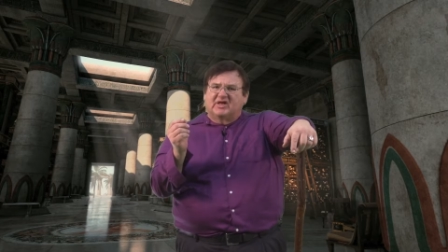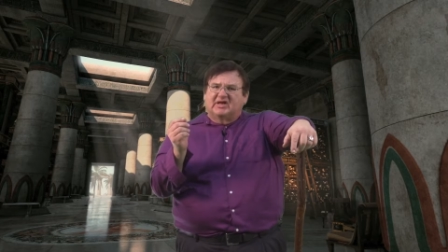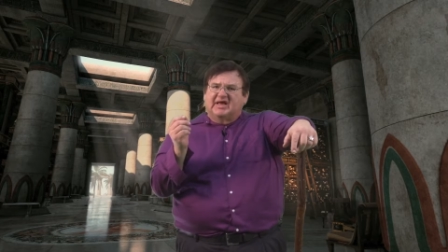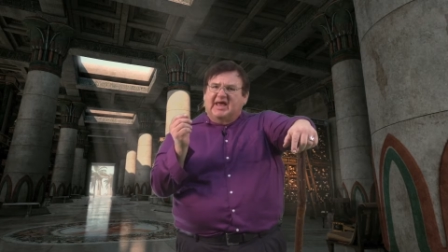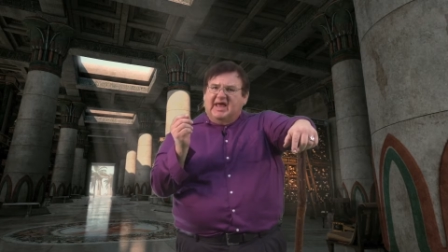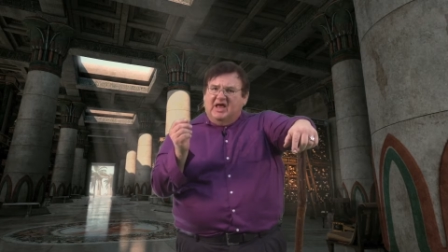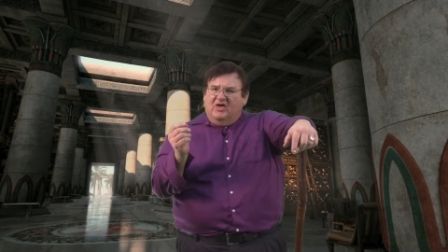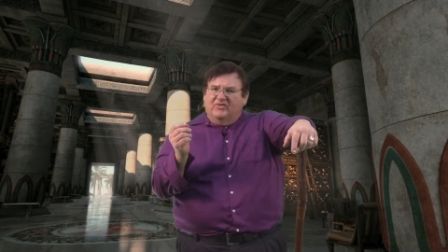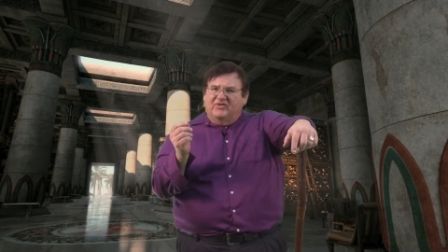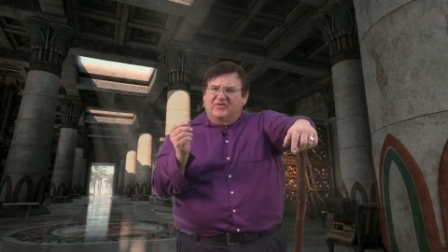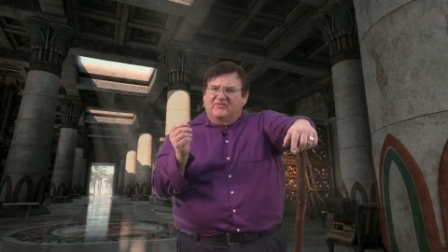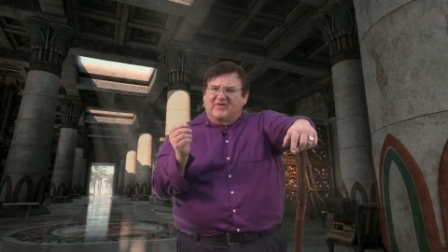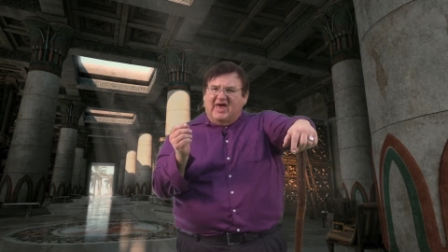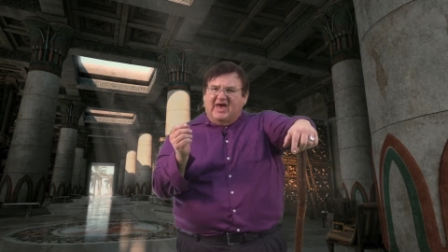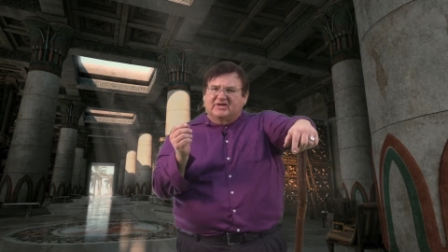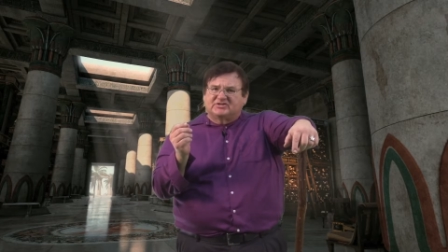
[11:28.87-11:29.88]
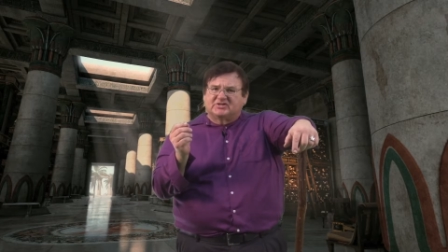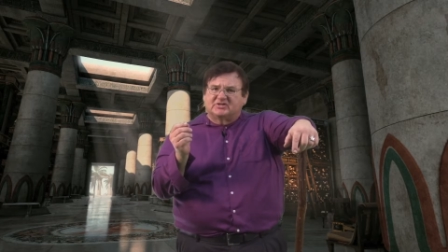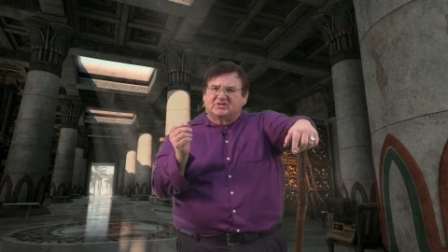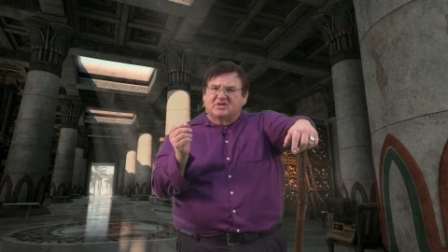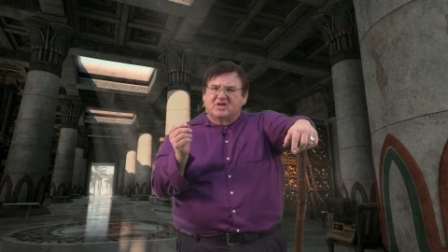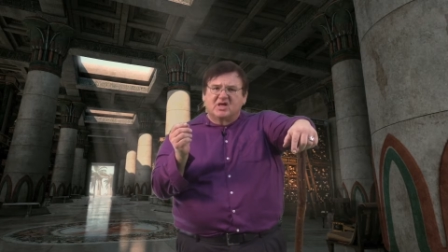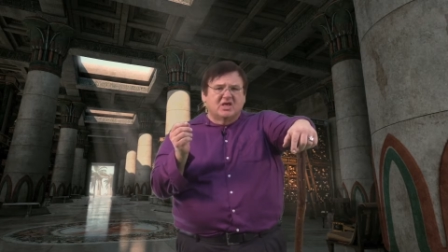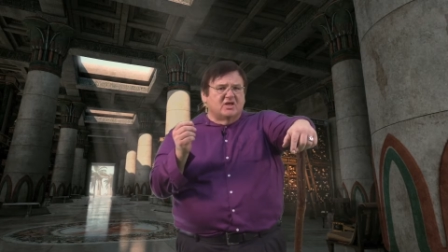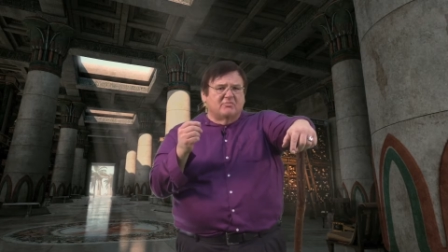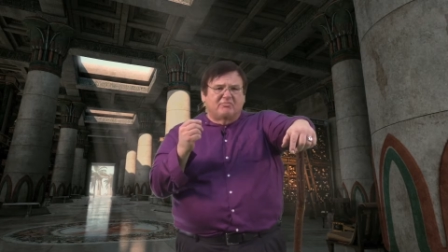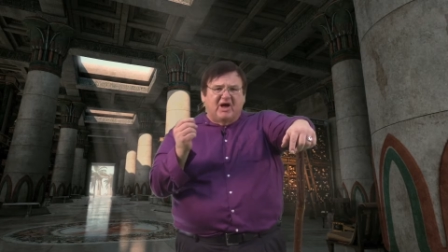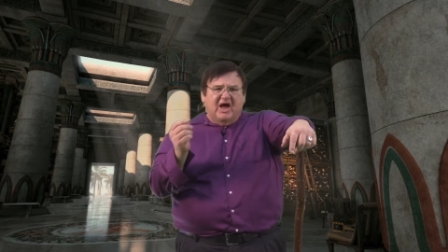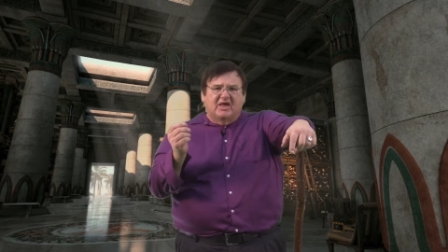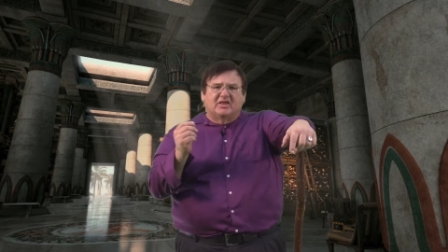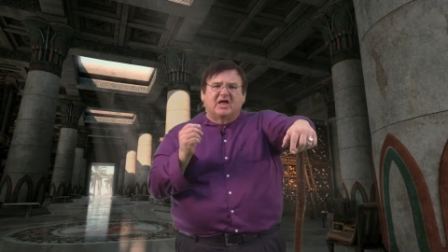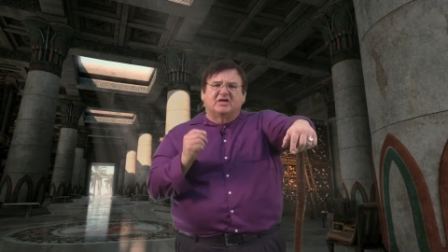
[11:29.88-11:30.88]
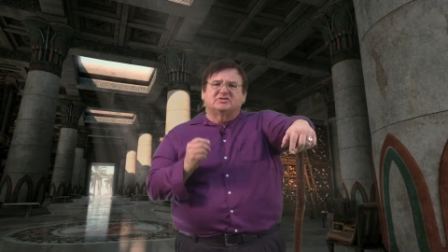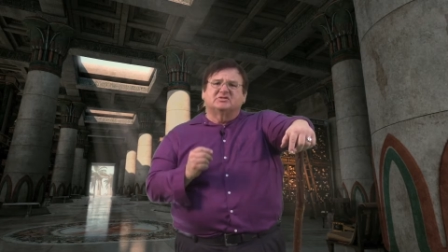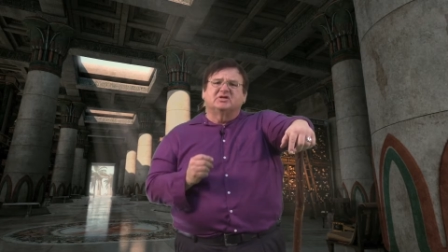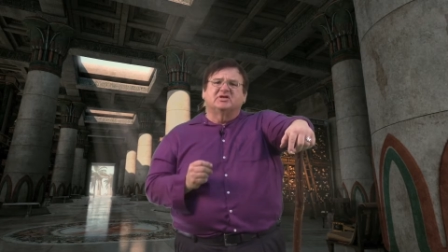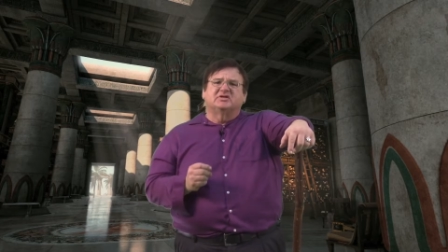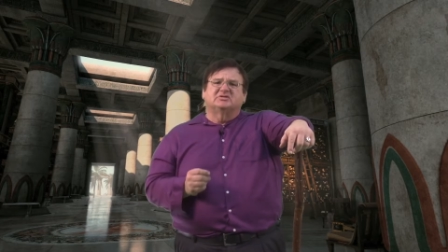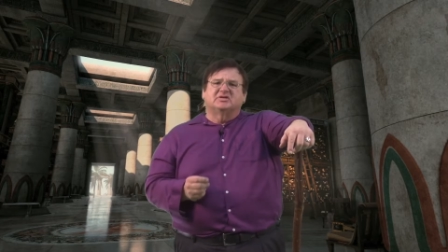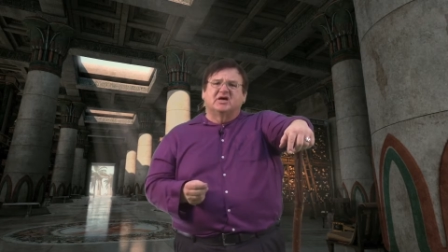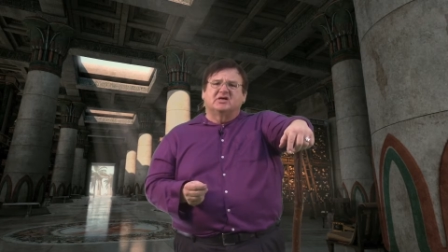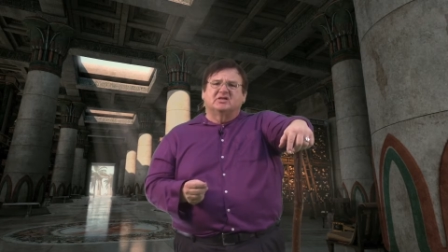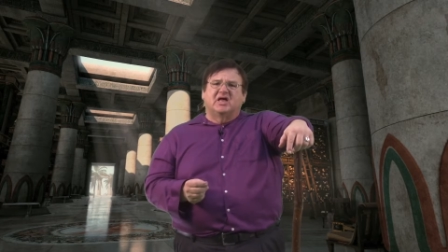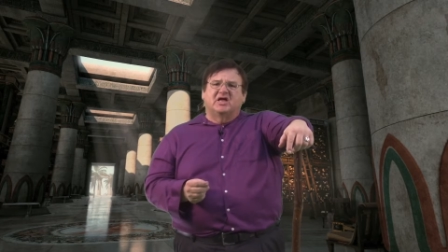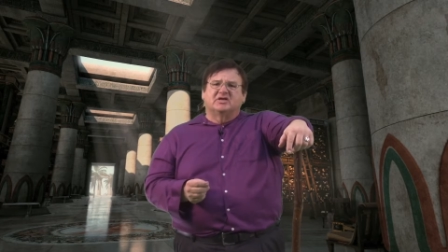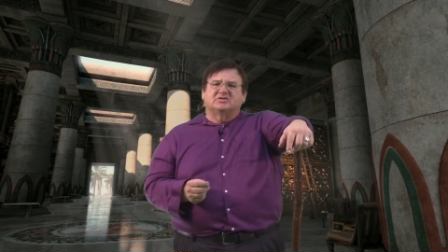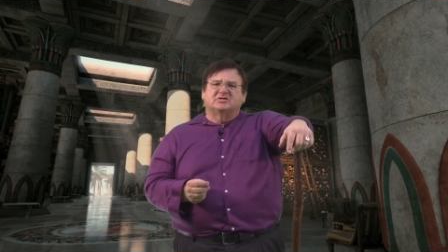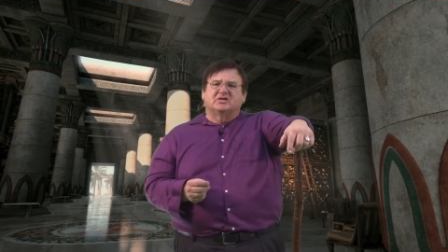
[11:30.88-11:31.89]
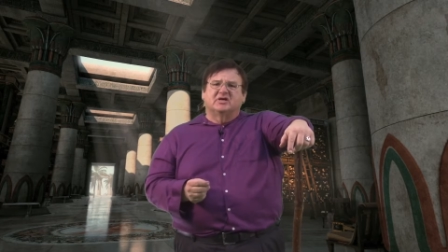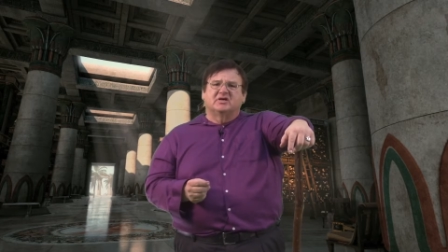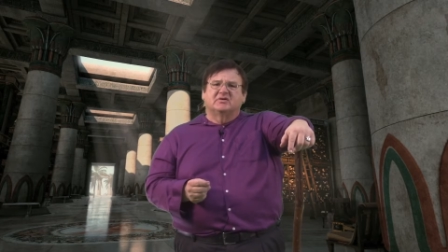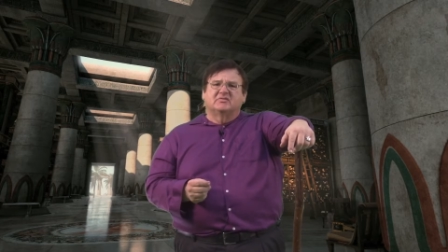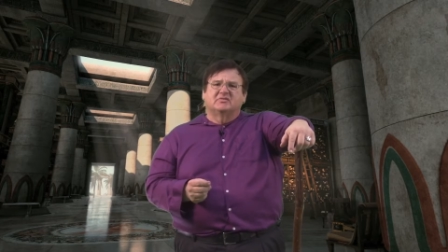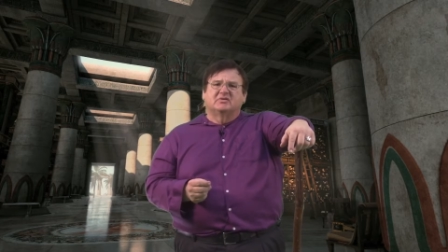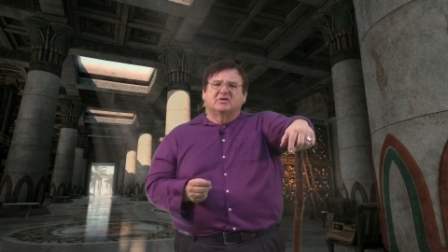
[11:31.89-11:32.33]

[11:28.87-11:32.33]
in a healthy fashion, biologically and psychologically.